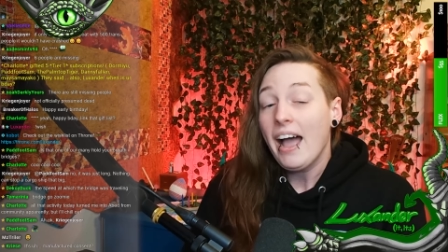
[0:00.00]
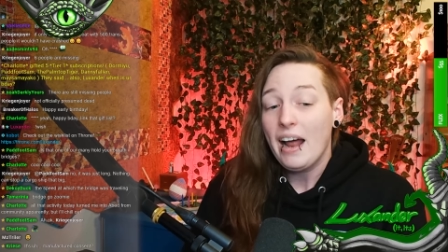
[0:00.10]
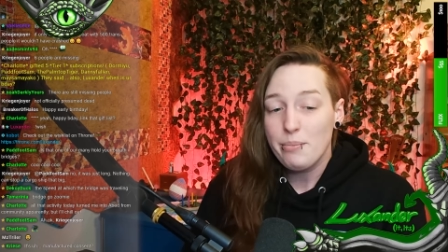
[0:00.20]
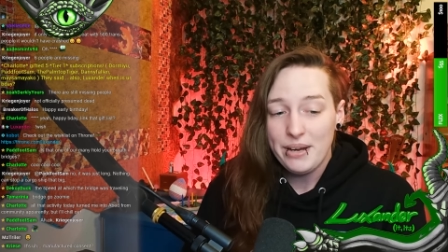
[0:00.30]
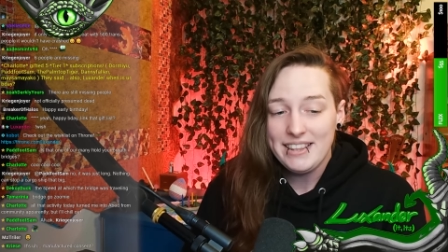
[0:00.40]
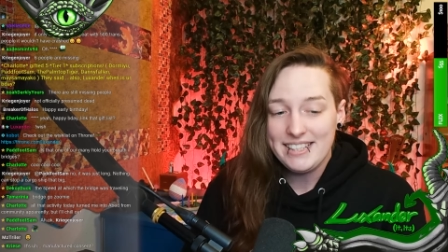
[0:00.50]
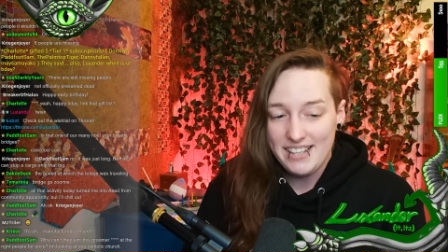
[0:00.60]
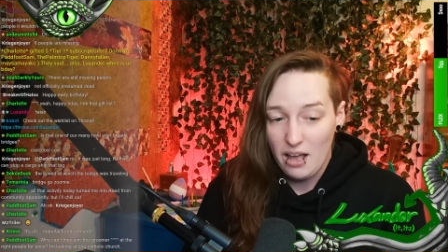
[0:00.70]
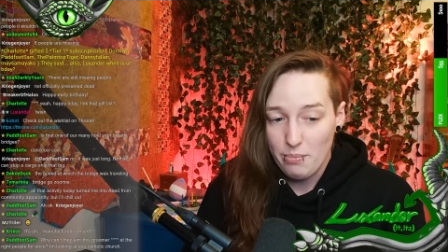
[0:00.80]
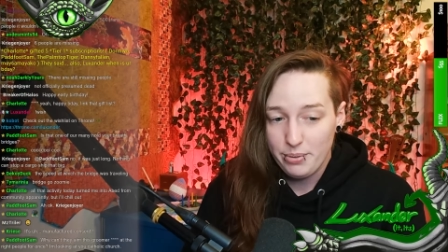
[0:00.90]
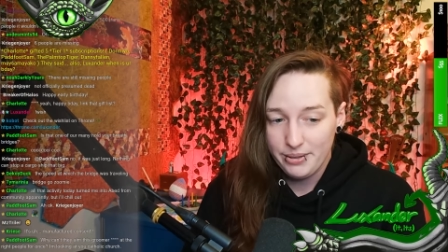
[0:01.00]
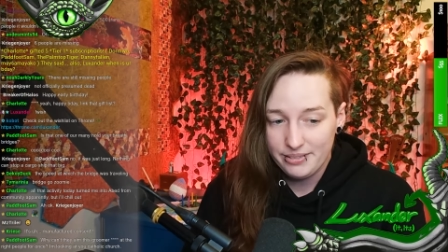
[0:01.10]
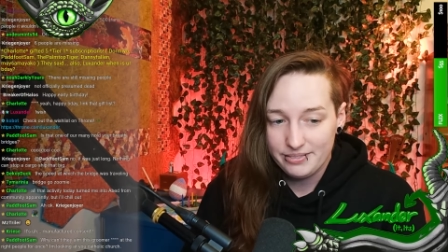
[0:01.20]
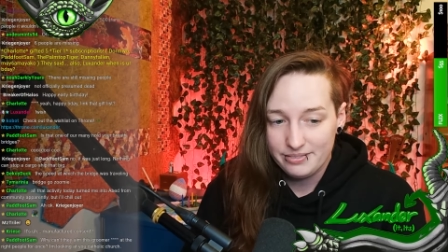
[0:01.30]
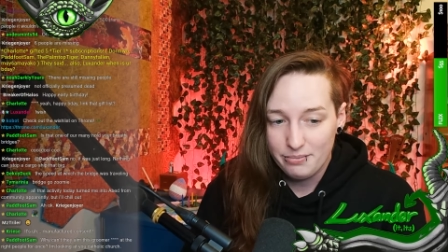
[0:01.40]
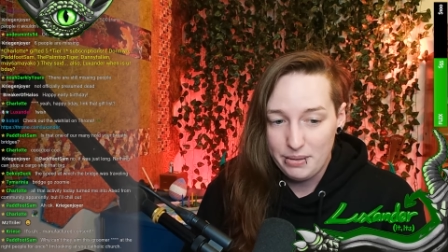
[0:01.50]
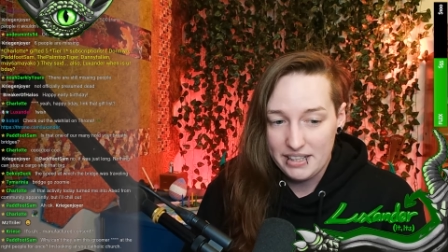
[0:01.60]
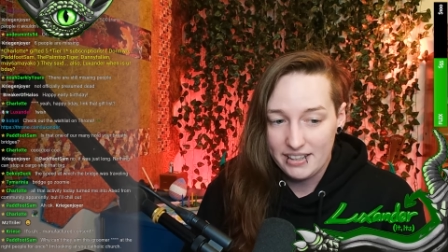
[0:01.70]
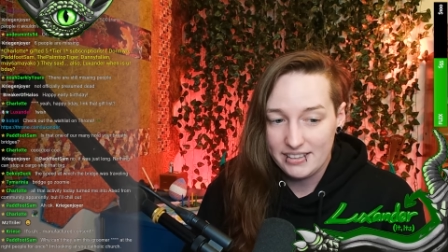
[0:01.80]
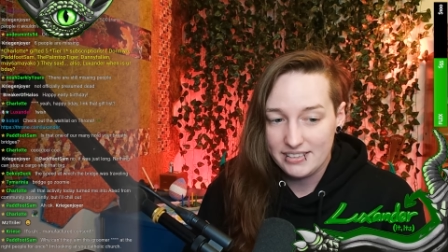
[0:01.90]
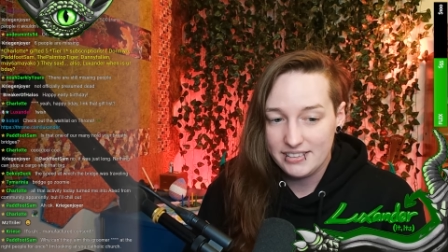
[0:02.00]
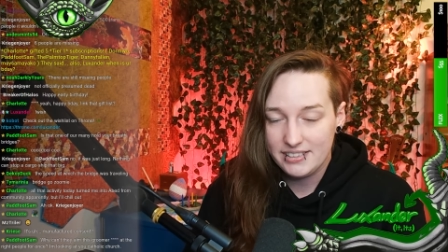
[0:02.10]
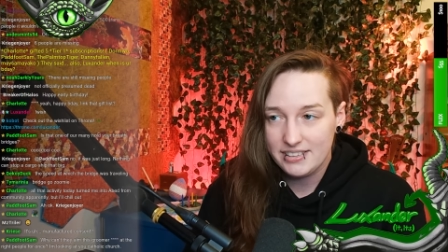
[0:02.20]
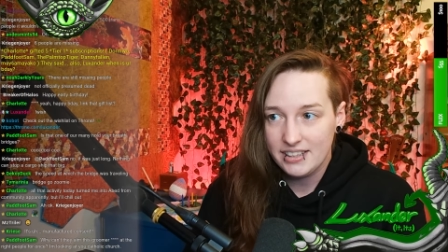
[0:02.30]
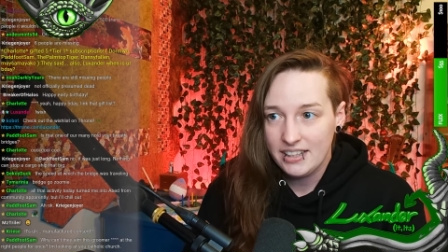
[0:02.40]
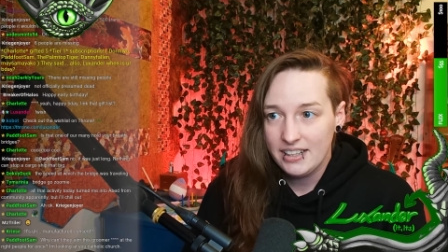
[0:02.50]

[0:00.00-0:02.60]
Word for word: I bring this up because